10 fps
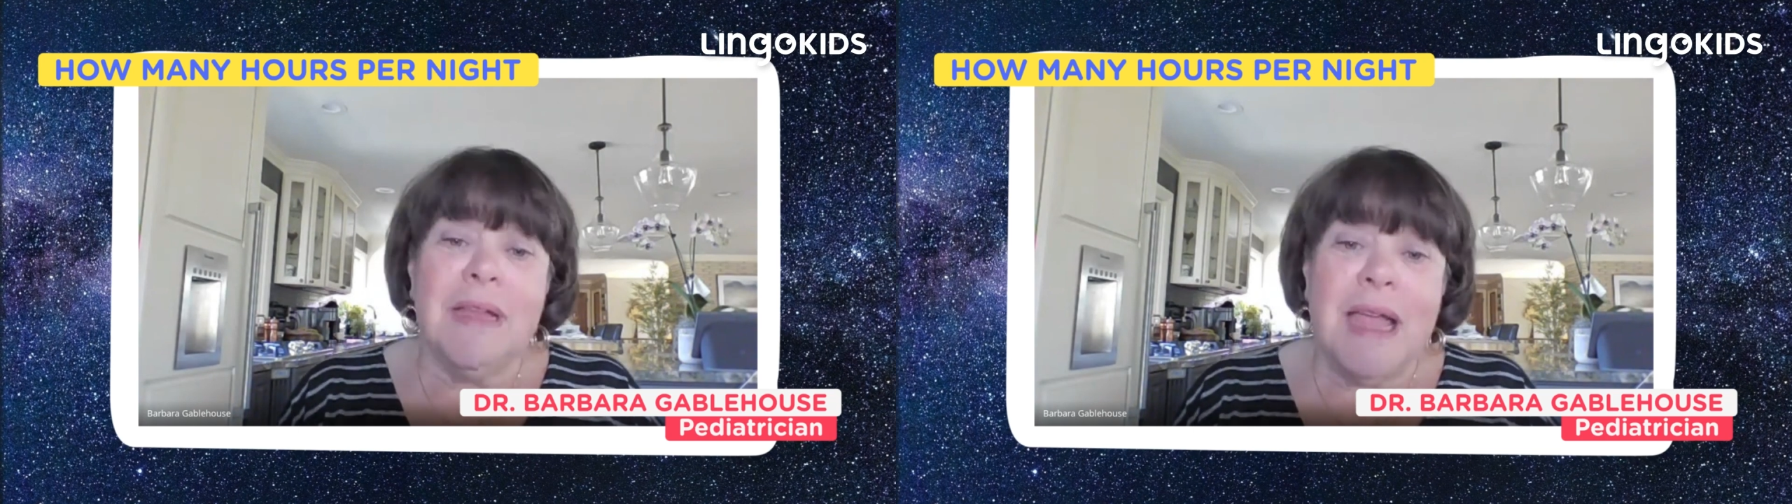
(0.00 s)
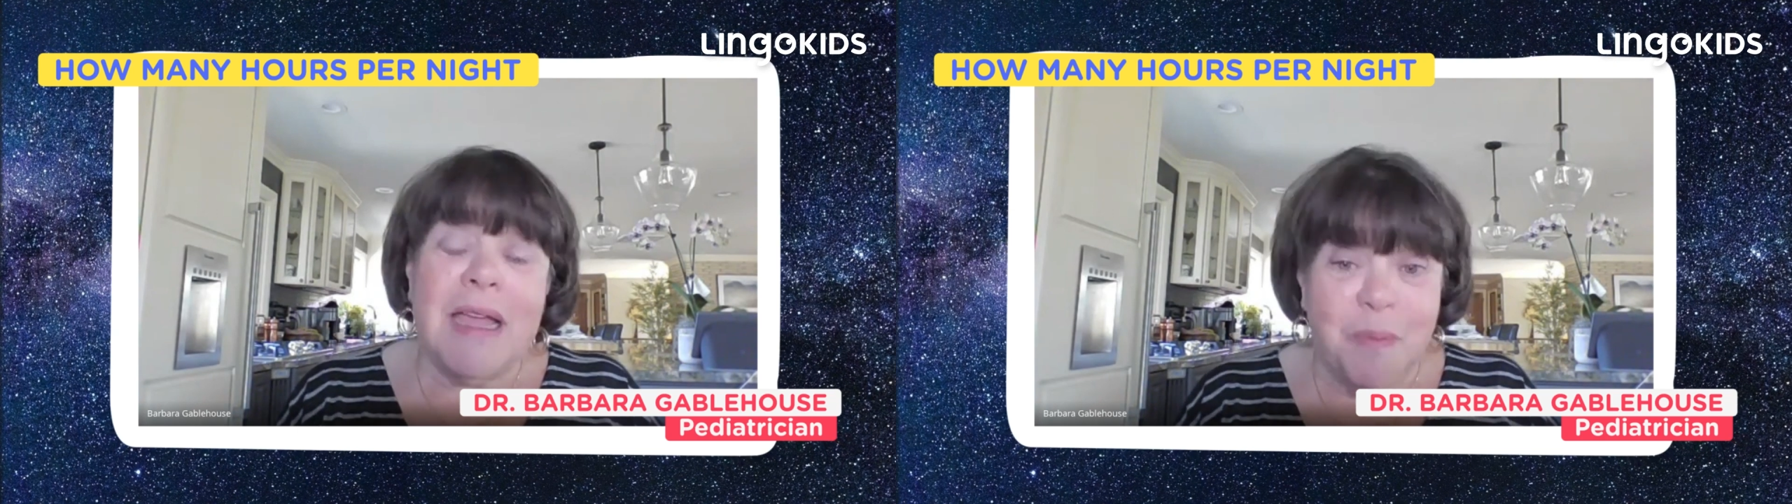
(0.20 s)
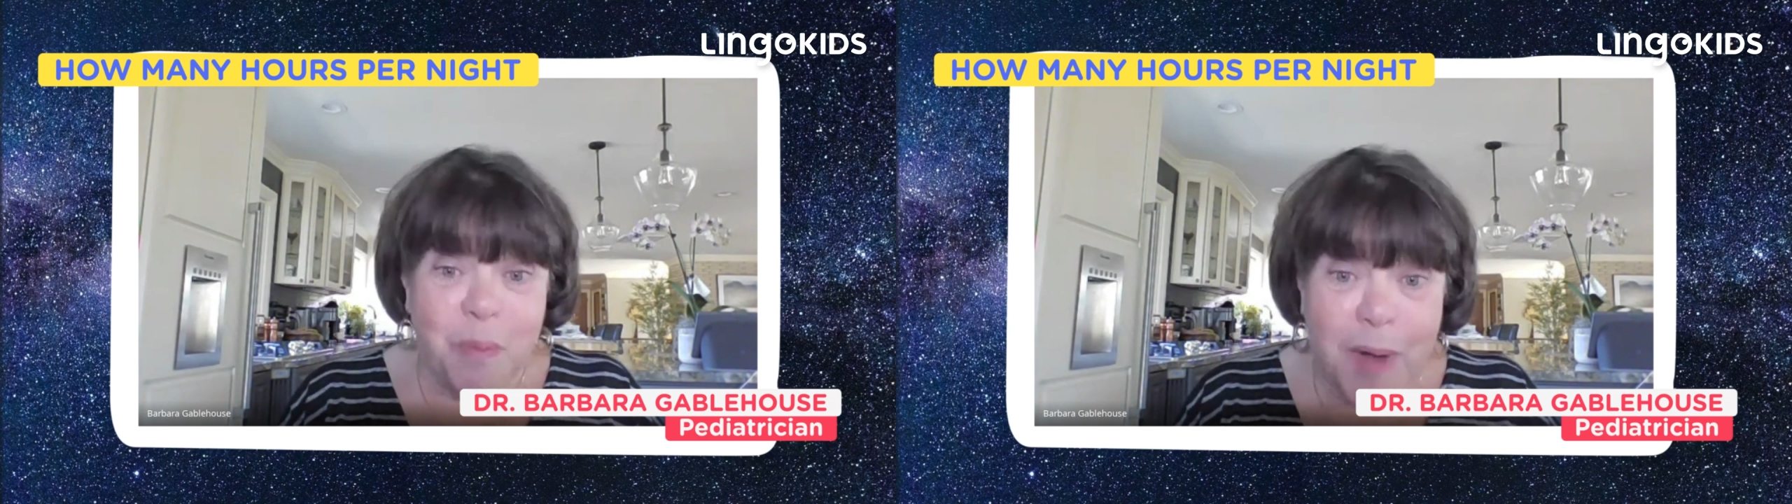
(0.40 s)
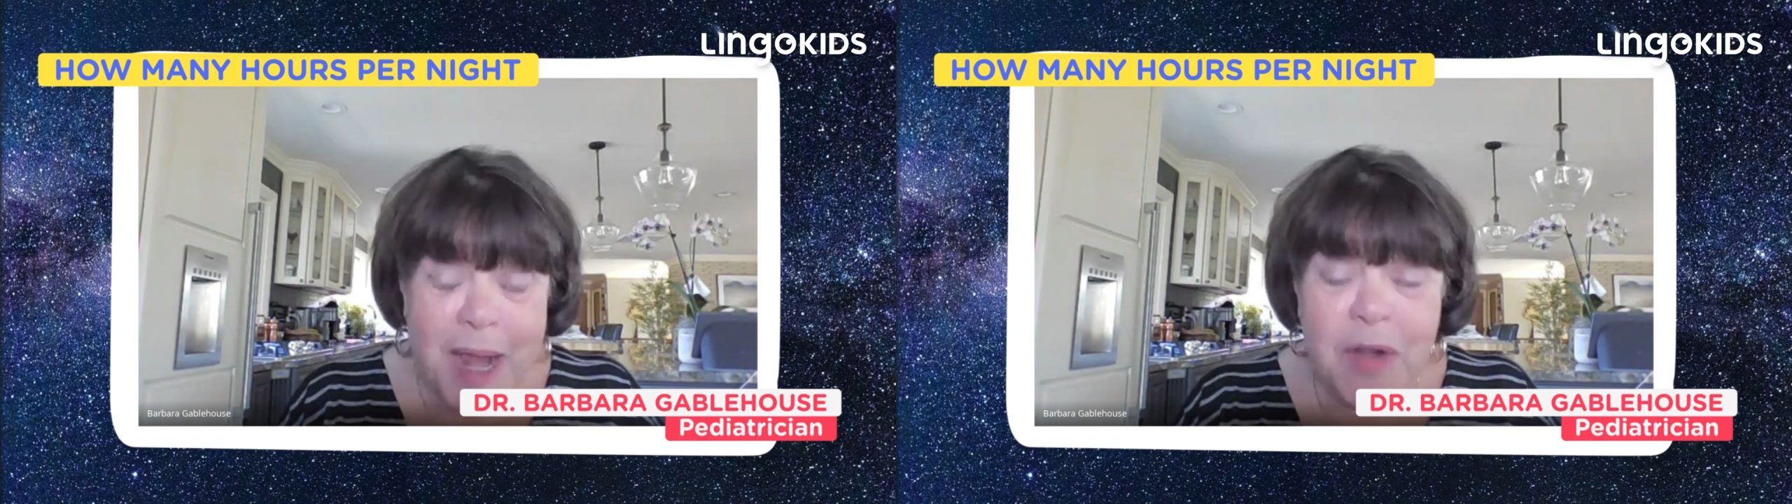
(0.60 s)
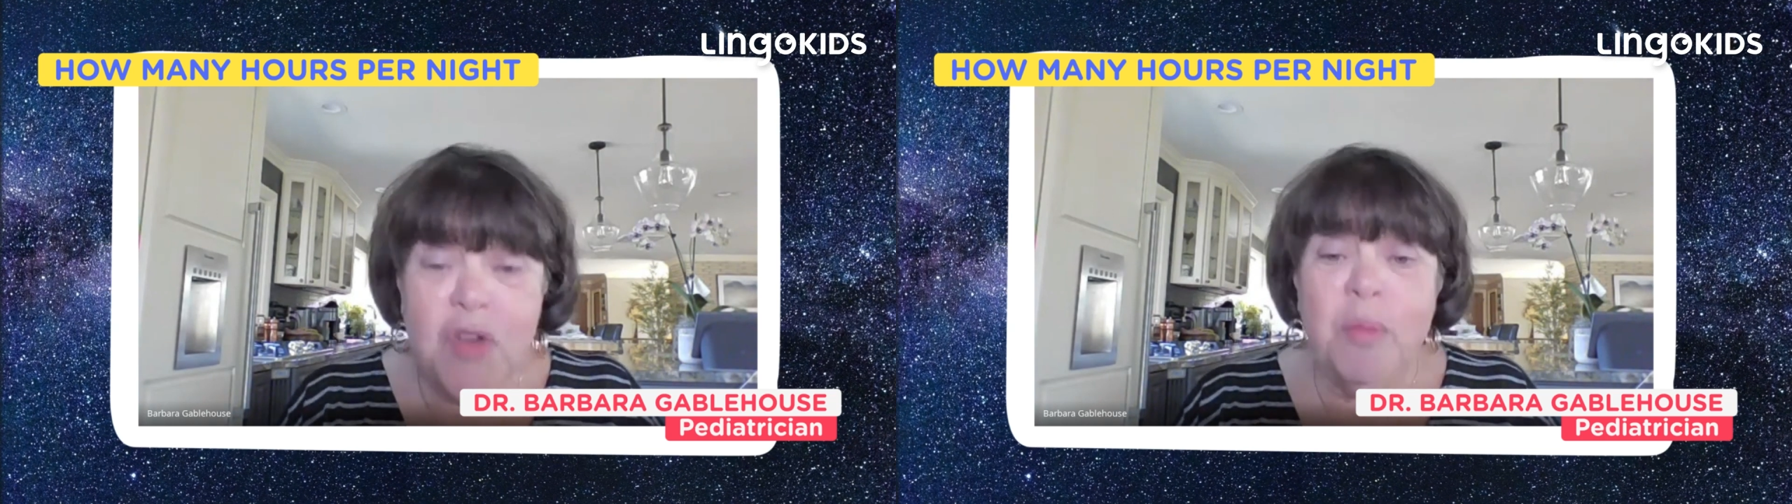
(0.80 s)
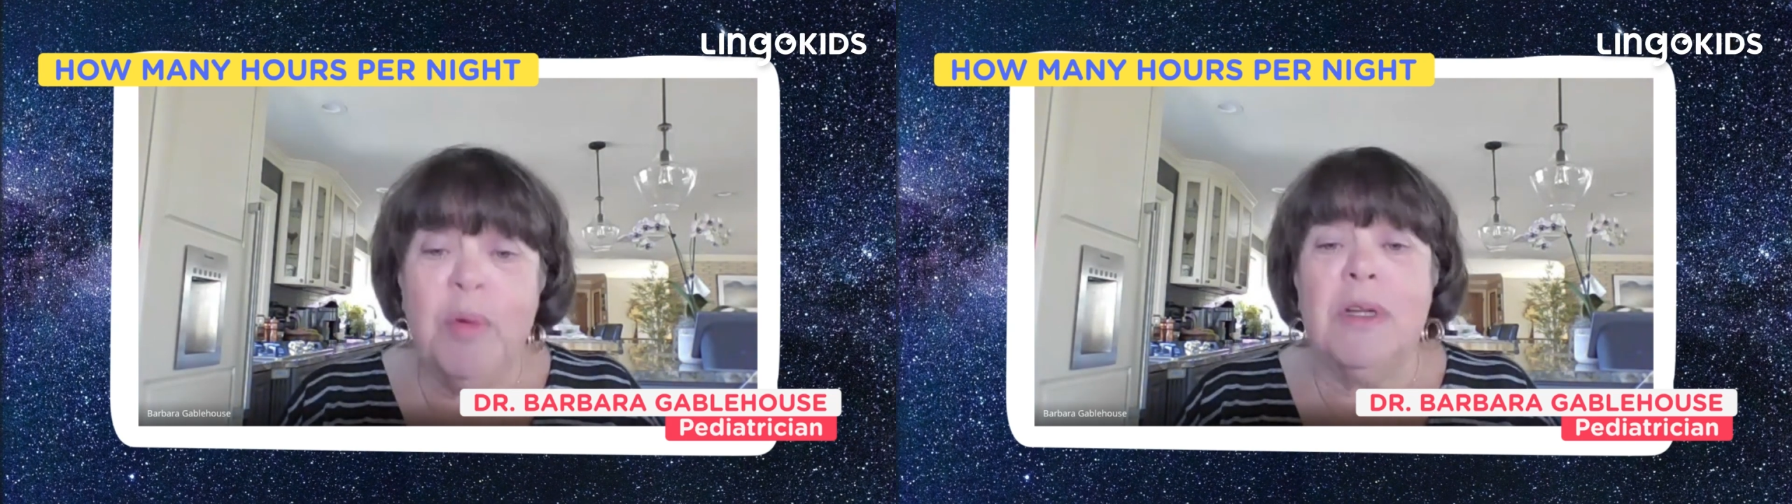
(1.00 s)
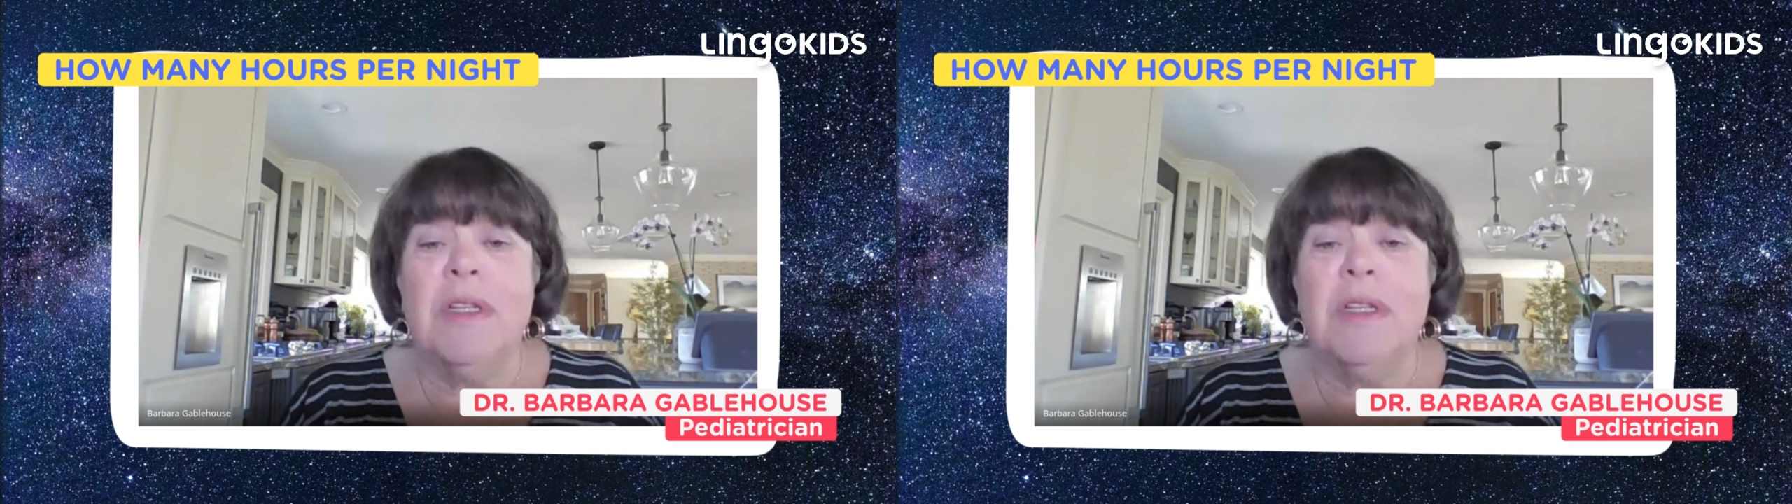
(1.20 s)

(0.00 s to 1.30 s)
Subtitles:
As brand newborns,